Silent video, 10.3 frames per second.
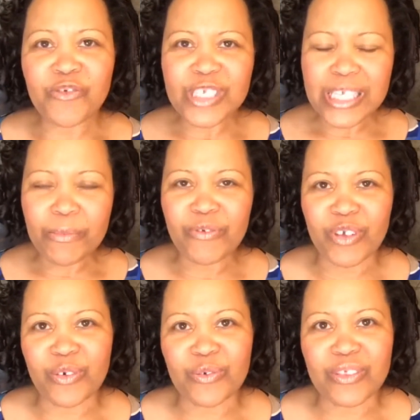for some of
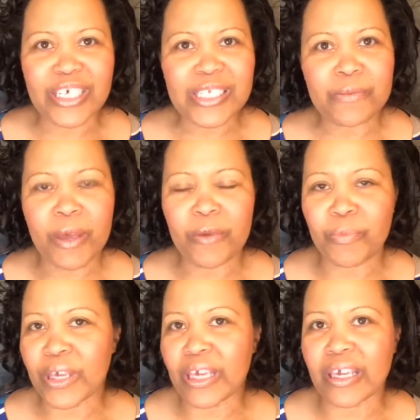you, this may
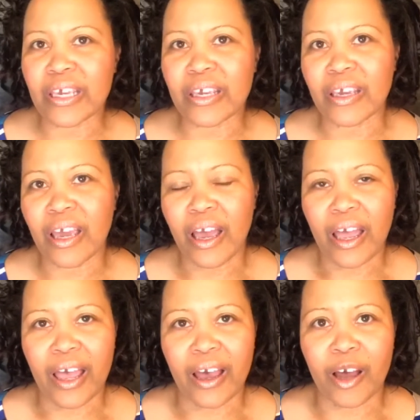be
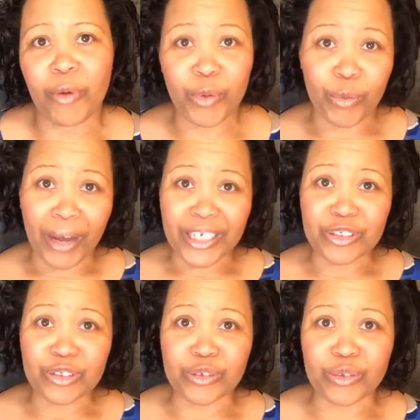uh, a
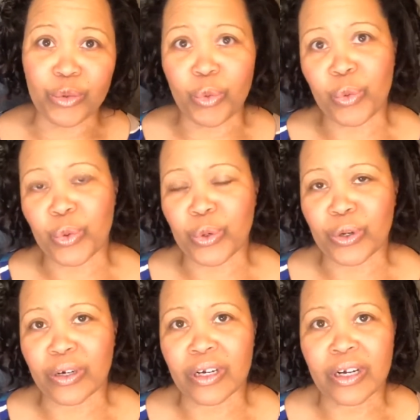reminder
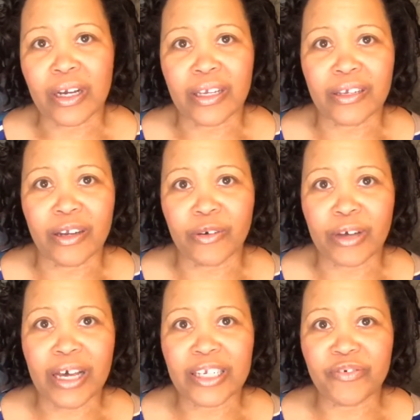or, you know,
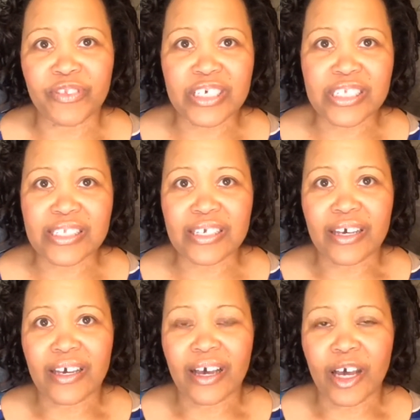kind of this
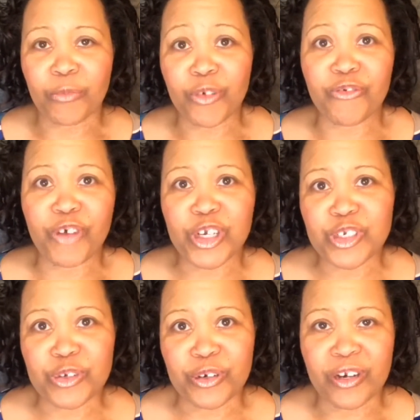um,
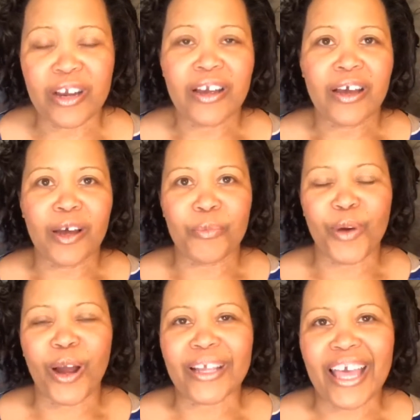refresher uh,
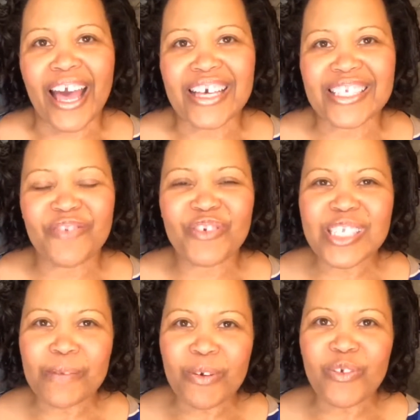broadcast. And for
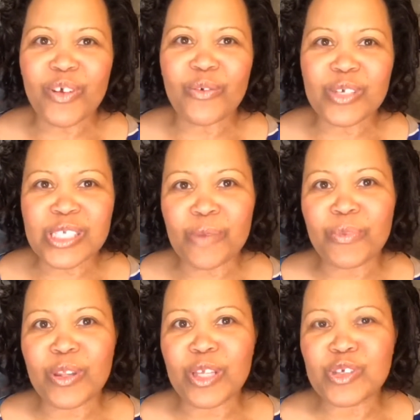some of you, is
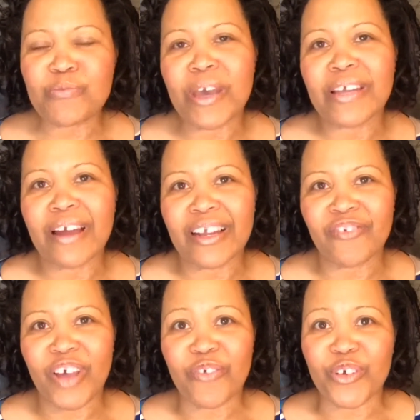something that you may not
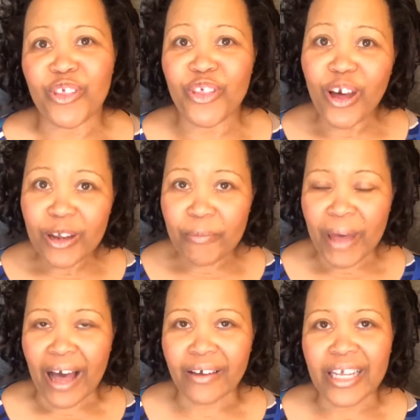have ever thought
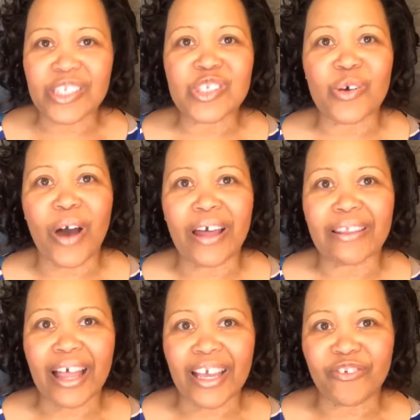about. And so, I'd
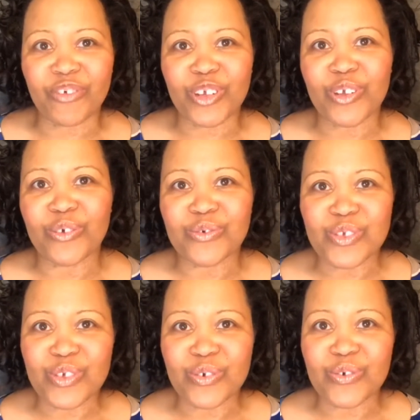like for you
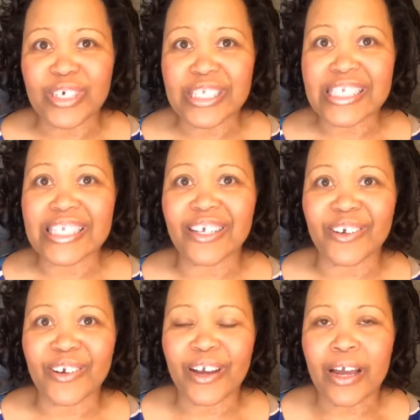to
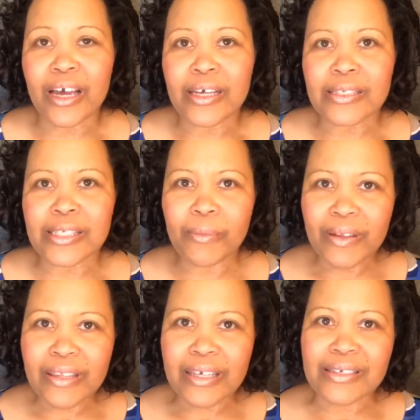consider some
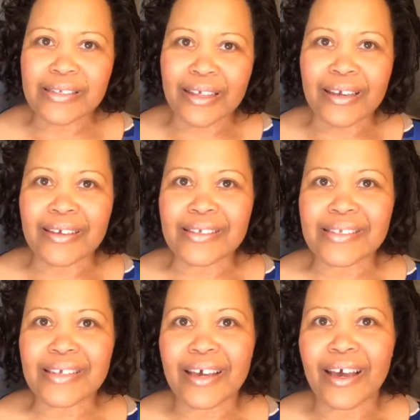of these things